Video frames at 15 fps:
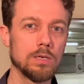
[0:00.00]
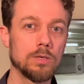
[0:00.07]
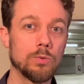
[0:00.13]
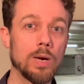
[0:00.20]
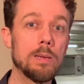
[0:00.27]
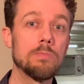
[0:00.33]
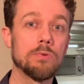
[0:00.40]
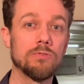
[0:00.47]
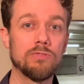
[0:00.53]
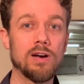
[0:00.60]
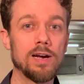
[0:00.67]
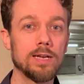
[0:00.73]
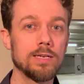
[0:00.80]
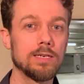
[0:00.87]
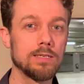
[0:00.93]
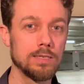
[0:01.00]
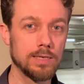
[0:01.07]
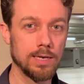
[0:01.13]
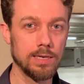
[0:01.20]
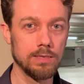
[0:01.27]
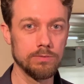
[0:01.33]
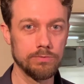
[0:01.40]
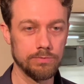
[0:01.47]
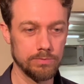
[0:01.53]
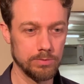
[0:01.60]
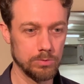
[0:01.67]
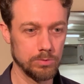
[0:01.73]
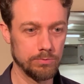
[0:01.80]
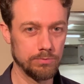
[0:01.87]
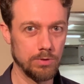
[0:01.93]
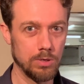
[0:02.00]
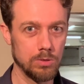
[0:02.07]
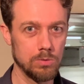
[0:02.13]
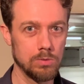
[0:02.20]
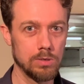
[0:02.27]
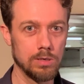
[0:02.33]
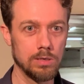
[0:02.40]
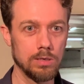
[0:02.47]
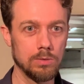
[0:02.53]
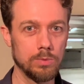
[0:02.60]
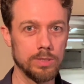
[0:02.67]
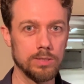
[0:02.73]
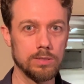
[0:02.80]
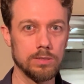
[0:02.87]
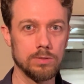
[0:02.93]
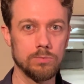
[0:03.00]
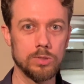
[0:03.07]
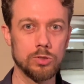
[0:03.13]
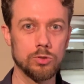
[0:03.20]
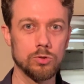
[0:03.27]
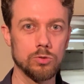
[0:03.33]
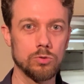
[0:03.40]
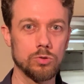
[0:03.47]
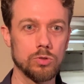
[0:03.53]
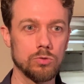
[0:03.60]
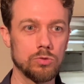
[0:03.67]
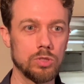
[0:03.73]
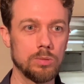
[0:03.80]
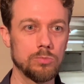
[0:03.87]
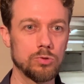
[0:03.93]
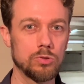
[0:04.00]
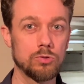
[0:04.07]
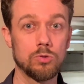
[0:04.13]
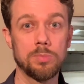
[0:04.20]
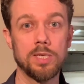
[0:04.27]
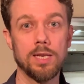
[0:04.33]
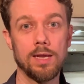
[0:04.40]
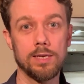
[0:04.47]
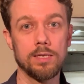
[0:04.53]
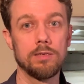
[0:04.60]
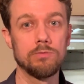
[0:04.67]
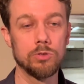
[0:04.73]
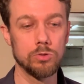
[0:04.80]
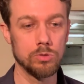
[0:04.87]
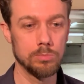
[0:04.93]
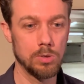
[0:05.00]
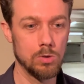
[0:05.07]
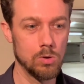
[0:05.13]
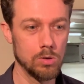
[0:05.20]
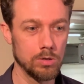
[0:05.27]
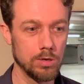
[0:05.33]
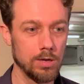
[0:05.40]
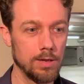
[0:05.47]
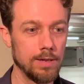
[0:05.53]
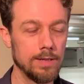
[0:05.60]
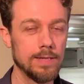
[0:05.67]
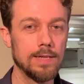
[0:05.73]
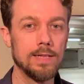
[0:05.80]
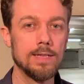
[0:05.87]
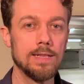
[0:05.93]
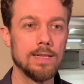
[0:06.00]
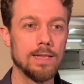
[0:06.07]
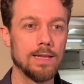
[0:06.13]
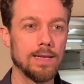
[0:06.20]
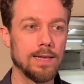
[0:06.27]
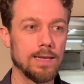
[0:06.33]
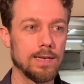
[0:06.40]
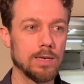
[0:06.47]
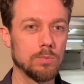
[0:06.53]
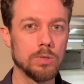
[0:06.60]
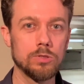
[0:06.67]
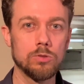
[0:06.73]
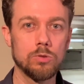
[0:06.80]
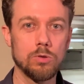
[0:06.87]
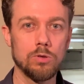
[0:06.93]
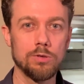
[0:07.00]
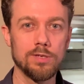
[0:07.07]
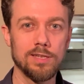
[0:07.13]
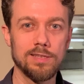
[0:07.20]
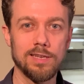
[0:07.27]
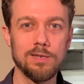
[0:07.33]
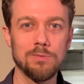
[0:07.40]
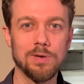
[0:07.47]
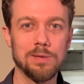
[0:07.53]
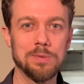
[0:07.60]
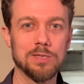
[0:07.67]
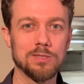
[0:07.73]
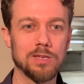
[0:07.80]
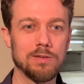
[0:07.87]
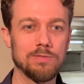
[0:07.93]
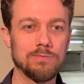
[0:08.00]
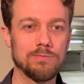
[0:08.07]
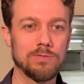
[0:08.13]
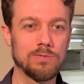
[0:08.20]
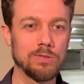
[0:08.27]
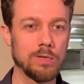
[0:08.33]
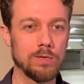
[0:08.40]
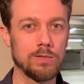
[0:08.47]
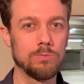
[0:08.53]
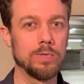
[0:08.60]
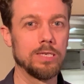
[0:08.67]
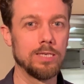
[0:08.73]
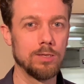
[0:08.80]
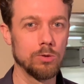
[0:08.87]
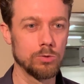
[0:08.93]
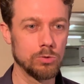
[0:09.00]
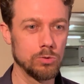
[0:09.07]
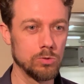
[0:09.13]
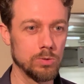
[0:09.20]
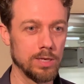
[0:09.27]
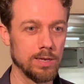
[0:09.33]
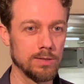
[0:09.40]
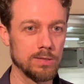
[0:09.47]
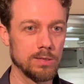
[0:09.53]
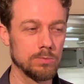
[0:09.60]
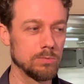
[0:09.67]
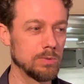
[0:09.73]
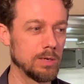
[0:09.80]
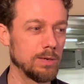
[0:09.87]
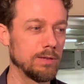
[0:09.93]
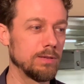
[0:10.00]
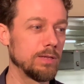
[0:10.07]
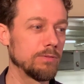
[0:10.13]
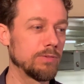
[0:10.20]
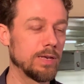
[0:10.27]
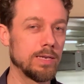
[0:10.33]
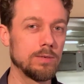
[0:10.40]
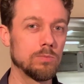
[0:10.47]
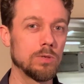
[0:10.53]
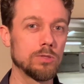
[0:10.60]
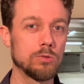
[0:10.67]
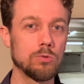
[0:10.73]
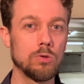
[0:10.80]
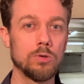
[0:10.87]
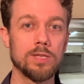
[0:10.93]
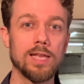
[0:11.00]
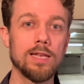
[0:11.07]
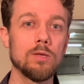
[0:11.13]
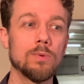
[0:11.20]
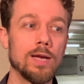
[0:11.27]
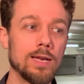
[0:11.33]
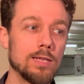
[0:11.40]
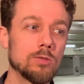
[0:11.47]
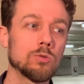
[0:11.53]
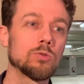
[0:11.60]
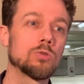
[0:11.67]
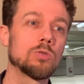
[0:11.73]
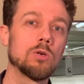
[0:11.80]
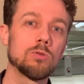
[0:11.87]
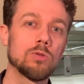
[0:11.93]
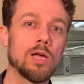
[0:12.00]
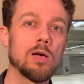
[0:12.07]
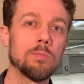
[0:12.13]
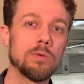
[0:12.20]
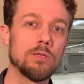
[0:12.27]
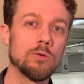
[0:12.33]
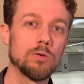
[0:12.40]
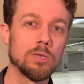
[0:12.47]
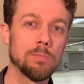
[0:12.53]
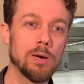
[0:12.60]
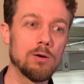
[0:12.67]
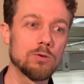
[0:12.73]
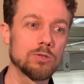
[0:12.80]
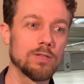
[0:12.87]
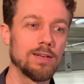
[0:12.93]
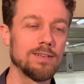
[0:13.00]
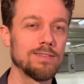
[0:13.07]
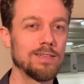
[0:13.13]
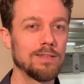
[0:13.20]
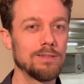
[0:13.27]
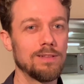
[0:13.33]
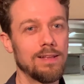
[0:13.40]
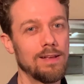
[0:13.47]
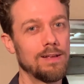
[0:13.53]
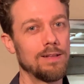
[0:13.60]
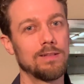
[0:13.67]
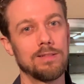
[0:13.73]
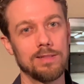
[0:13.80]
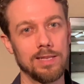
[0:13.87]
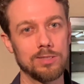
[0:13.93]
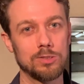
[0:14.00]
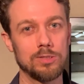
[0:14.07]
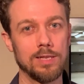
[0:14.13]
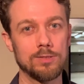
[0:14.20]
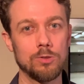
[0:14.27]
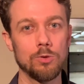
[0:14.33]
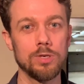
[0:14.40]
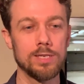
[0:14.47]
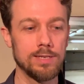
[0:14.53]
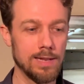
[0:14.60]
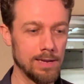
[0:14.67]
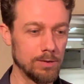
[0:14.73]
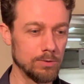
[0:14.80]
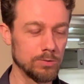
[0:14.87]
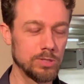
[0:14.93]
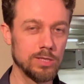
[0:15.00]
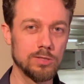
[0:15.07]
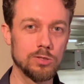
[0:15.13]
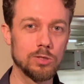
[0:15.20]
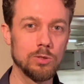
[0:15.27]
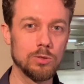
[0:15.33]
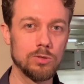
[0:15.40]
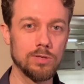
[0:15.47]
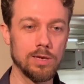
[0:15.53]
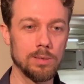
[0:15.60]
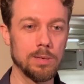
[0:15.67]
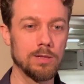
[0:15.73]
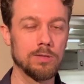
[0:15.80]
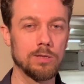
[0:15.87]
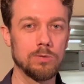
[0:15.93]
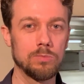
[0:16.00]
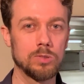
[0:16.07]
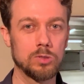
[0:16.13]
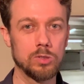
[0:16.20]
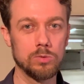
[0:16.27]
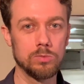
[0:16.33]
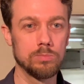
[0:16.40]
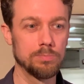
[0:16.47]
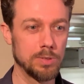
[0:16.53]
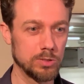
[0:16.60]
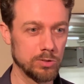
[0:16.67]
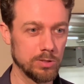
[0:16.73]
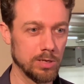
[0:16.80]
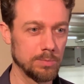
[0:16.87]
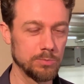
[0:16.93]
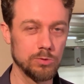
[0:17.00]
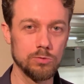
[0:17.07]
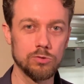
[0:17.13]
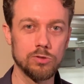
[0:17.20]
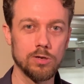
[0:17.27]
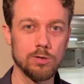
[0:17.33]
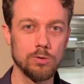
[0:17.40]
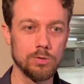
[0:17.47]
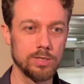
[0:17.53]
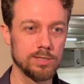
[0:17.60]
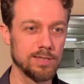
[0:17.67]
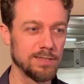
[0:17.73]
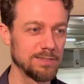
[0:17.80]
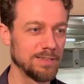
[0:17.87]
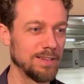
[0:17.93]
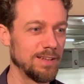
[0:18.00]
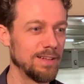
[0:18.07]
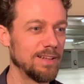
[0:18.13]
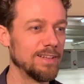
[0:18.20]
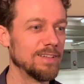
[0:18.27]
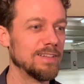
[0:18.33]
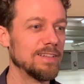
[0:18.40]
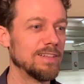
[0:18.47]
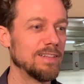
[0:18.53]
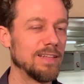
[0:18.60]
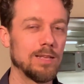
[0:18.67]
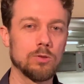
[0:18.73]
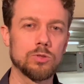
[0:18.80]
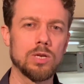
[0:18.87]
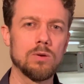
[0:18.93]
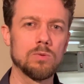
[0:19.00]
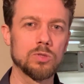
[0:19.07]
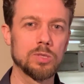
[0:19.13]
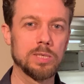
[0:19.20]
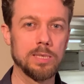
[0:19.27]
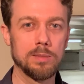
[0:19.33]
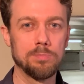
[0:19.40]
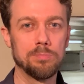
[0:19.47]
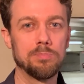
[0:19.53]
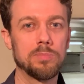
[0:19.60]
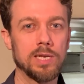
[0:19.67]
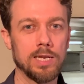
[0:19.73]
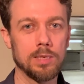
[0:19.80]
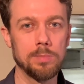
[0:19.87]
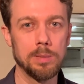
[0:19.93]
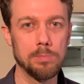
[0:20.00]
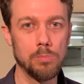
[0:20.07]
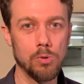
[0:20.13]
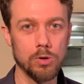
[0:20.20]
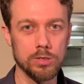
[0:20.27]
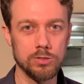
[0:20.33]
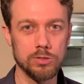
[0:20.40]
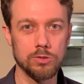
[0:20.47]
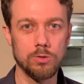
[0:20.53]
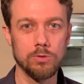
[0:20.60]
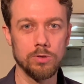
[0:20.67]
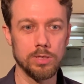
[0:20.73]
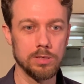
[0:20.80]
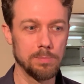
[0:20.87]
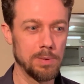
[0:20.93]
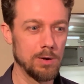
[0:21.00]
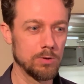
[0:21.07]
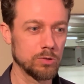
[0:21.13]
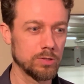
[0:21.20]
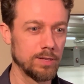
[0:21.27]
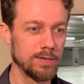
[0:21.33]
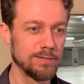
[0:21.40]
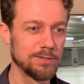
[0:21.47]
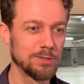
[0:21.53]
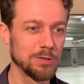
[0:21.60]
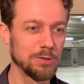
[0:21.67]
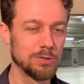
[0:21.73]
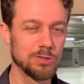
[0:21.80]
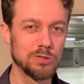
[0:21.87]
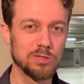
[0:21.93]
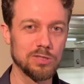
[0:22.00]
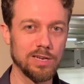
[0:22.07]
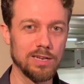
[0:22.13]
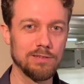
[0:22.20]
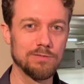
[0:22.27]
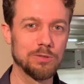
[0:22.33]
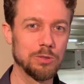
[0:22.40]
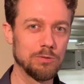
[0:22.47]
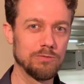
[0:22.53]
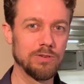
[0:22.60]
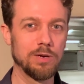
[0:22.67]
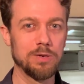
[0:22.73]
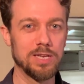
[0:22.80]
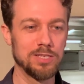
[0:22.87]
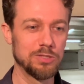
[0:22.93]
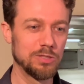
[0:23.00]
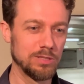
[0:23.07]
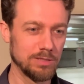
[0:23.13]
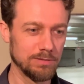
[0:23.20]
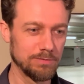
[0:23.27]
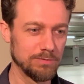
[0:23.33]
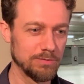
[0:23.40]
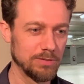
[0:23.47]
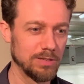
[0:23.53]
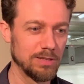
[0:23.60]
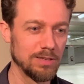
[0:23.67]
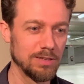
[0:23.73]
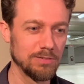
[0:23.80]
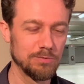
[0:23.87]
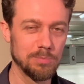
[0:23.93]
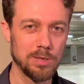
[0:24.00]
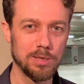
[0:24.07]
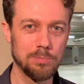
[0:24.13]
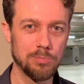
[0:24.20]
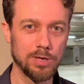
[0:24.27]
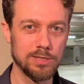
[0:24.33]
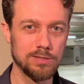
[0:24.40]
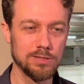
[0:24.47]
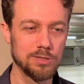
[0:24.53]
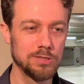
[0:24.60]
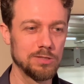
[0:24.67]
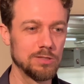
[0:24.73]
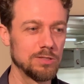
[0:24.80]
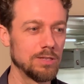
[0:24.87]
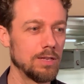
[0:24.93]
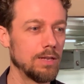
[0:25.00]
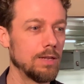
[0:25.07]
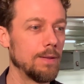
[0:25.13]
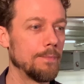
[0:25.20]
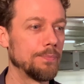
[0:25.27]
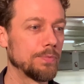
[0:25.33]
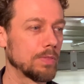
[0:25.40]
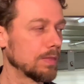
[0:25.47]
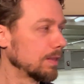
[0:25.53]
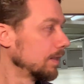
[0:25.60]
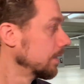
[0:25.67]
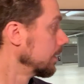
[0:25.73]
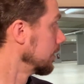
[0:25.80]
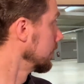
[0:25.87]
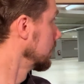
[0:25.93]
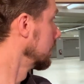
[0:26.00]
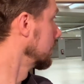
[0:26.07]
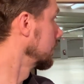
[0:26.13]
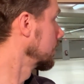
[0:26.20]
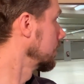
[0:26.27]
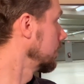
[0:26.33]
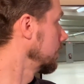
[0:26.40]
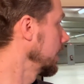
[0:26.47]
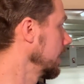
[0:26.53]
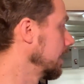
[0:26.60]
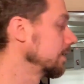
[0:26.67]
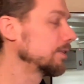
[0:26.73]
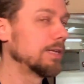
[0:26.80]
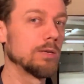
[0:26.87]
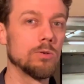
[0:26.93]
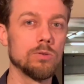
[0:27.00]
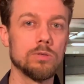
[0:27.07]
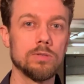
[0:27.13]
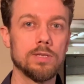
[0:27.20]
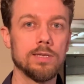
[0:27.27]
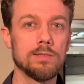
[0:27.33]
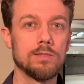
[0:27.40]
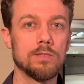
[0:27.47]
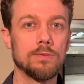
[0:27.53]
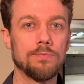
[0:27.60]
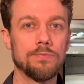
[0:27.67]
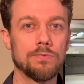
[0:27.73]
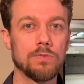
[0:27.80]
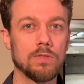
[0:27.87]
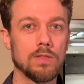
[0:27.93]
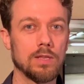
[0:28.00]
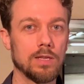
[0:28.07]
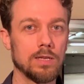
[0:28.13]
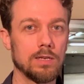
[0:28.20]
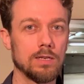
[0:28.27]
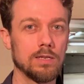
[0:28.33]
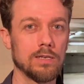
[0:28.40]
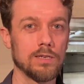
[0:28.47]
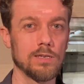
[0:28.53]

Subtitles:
grapevine kind of flow, which also seems to me like an inverted Mohawk. And I wanted to learn that anyway because I thought it really looked cool, and I thought, well, if I wanted to learn it anyway, and it's also going to help me learn the Powerslide, then let's learn it now. That's a good time. I thought it was the best time to start learning that. And also, I was getting a bit bored just learning the Powerslide, so it's kind of a good variation of my practices. So yeah, I learned that, and